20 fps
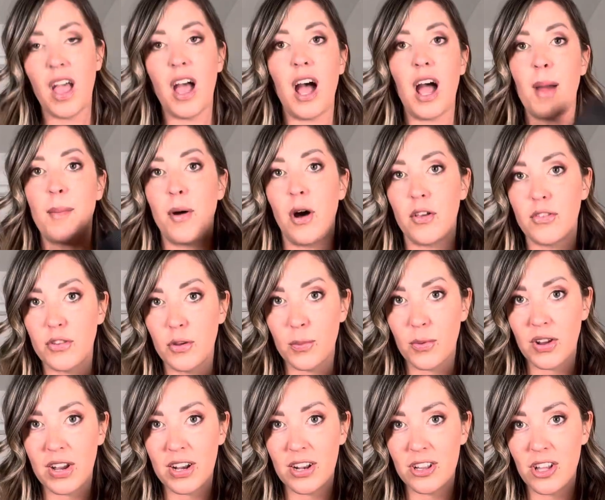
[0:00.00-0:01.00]
I'm also
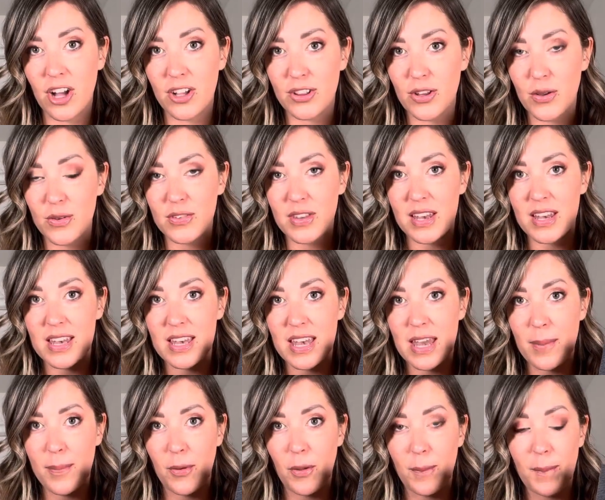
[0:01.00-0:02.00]
bringing along those
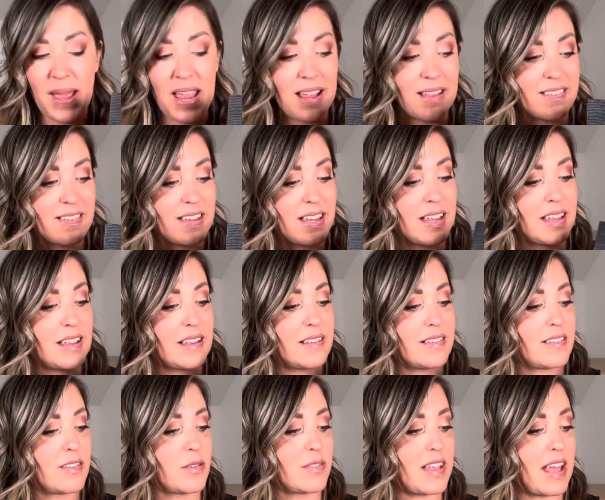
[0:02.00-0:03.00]
nipple pasties,
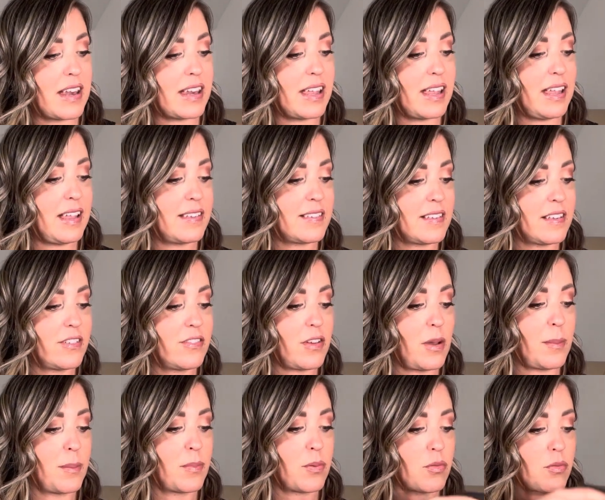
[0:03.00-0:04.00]
those adhesive
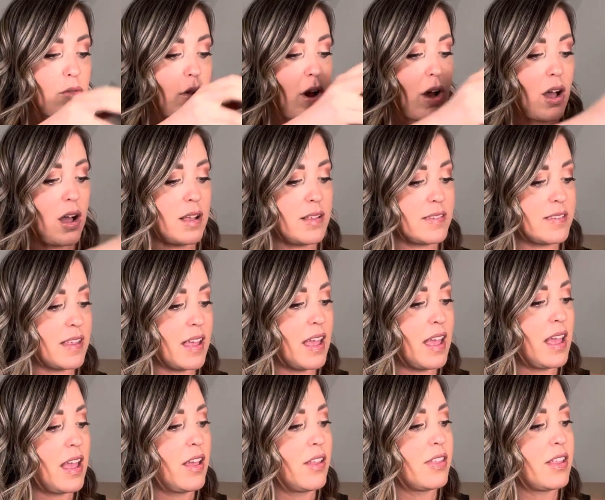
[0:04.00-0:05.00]
bras.
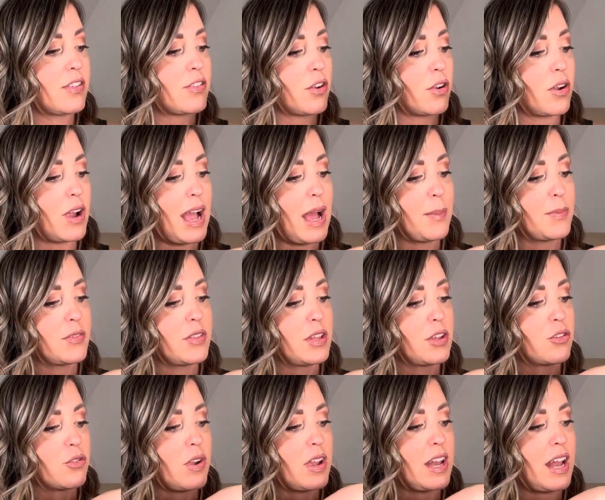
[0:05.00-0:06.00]
These are
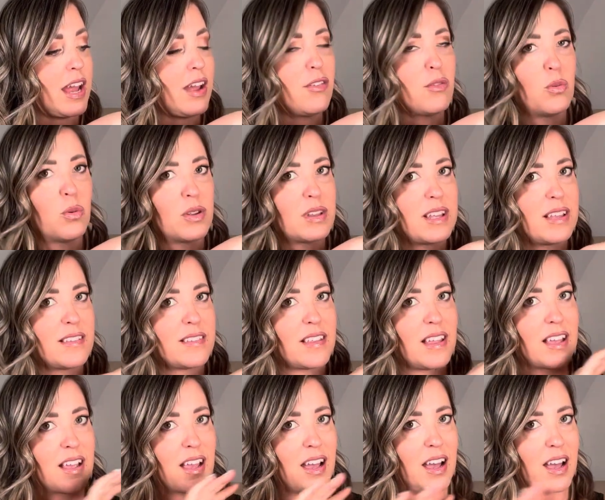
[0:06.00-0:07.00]
absolutely great. I have worn these
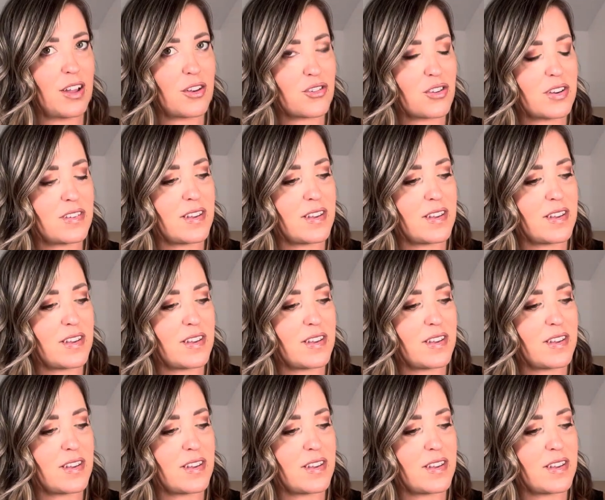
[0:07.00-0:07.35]
like a hundred